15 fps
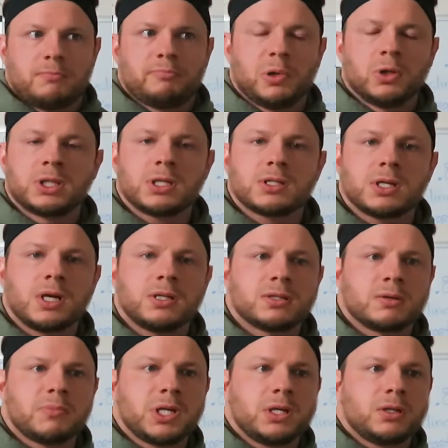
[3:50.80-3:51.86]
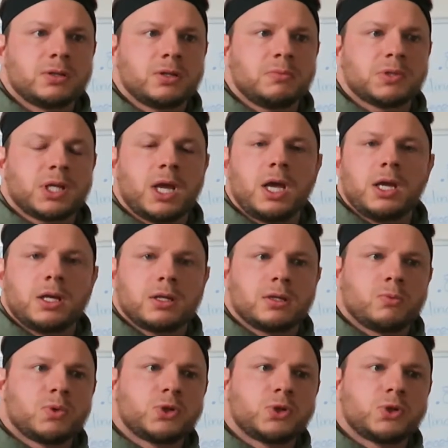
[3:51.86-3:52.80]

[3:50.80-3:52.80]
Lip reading: pulling aside somebody in the gym and say, hey,